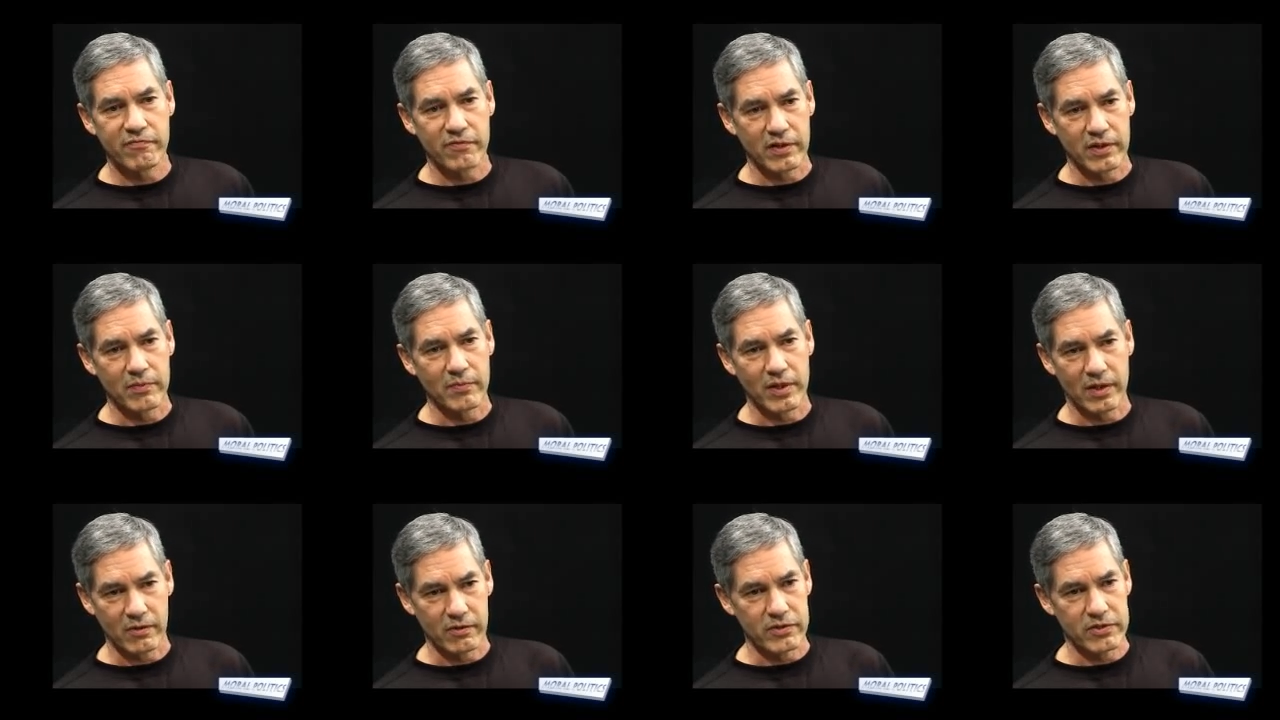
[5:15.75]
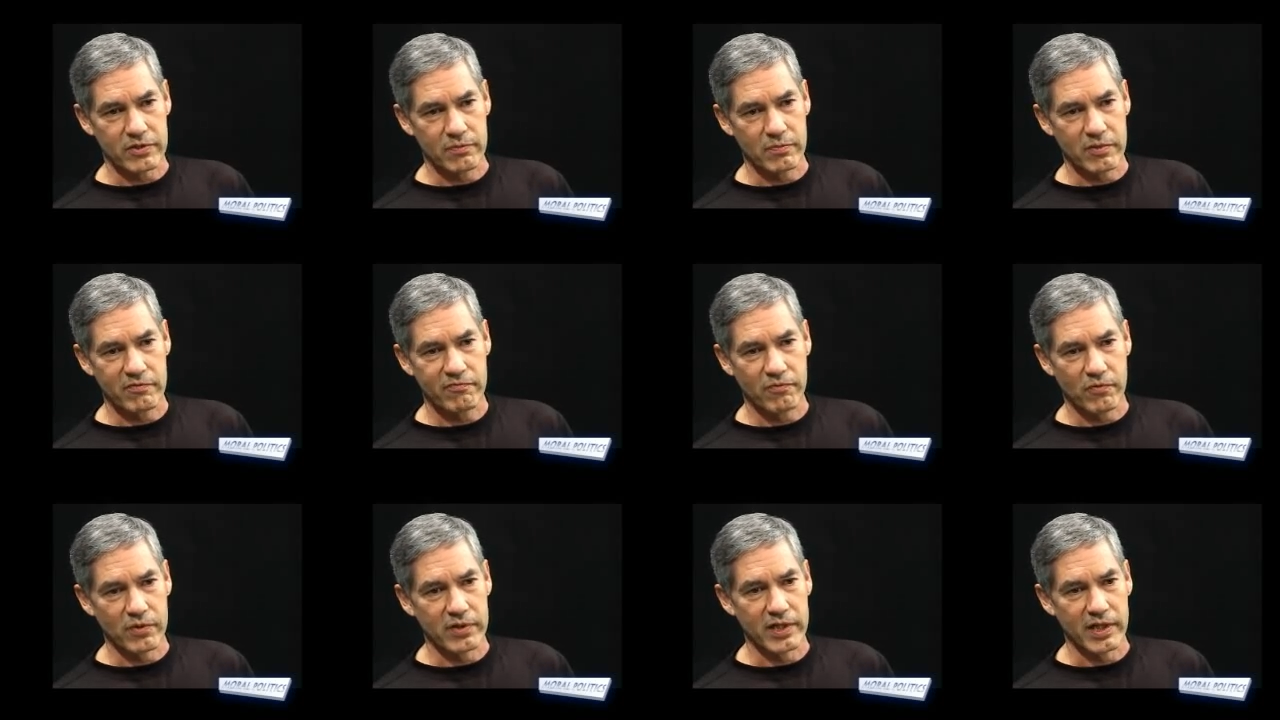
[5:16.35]
fundamentalism
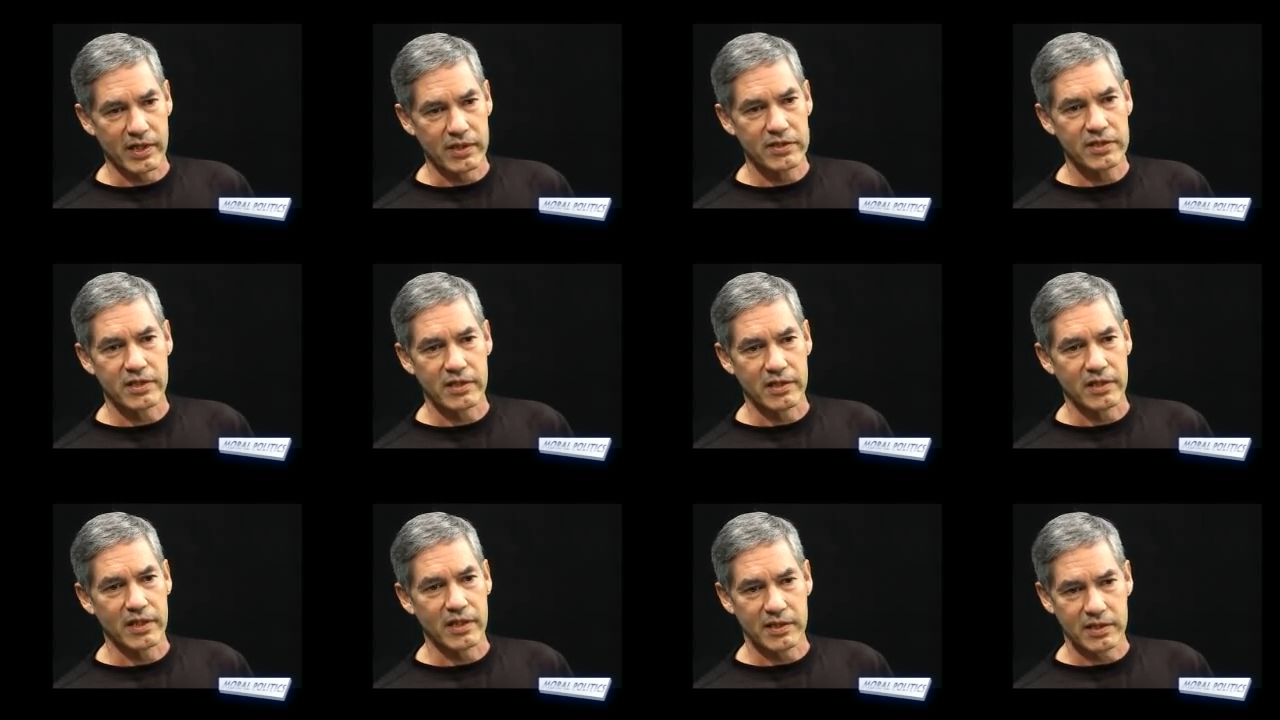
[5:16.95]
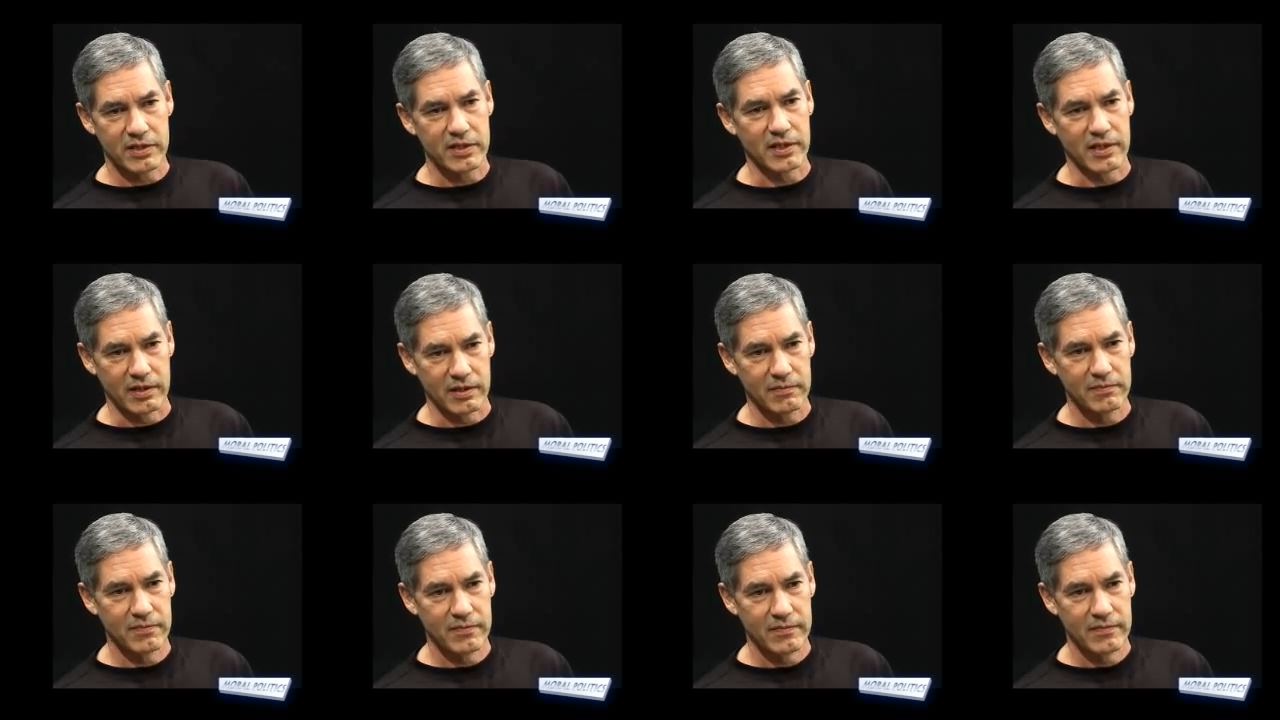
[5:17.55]
before 1919,
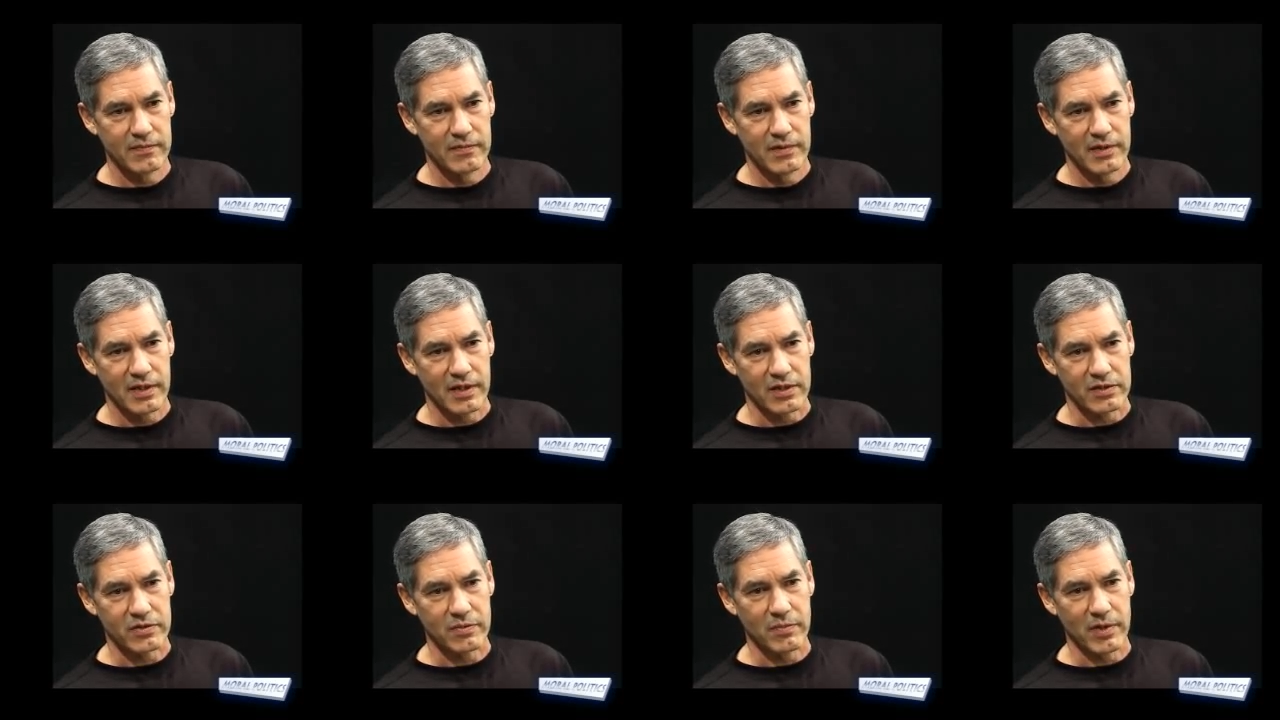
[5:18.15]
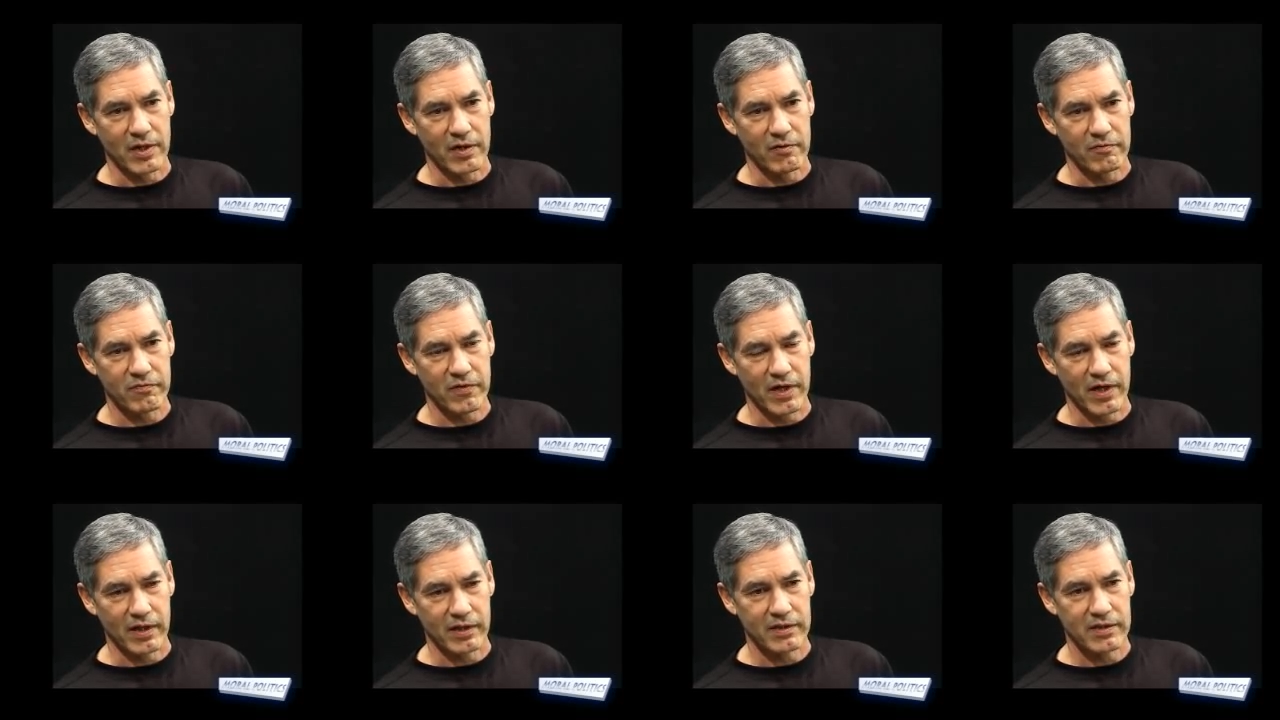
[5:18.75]
as a matter of
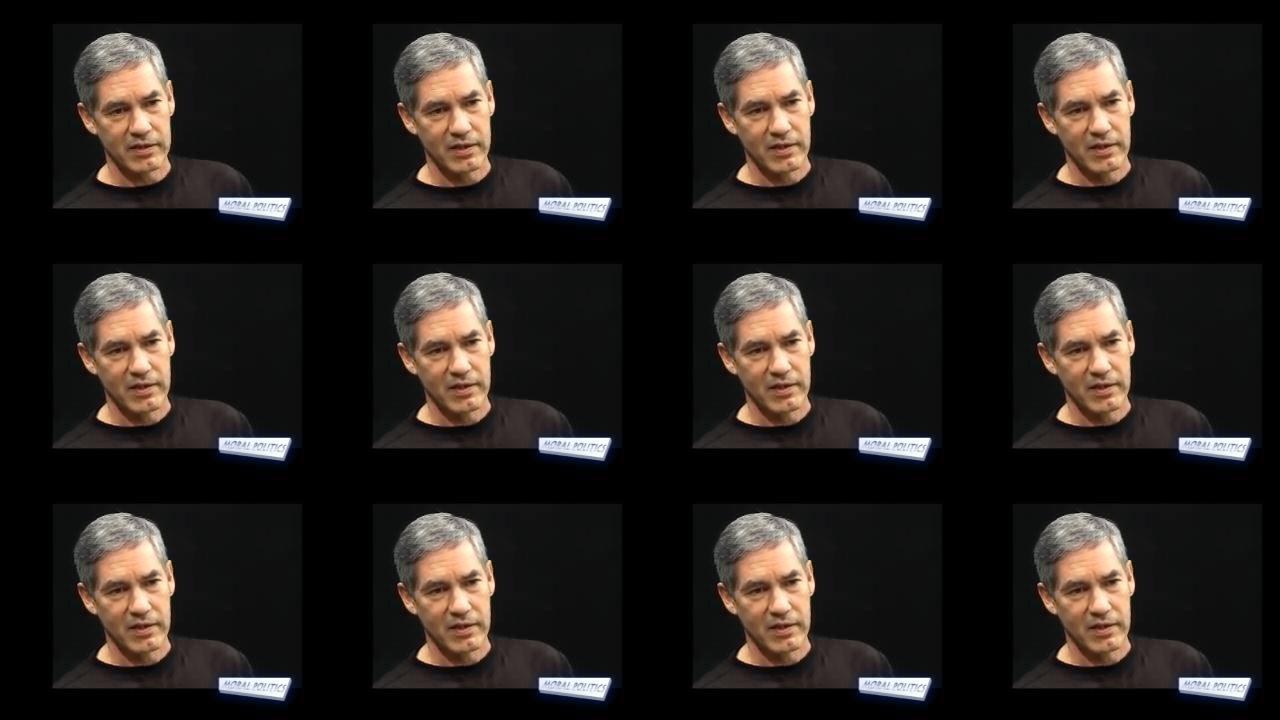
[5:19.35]
fact.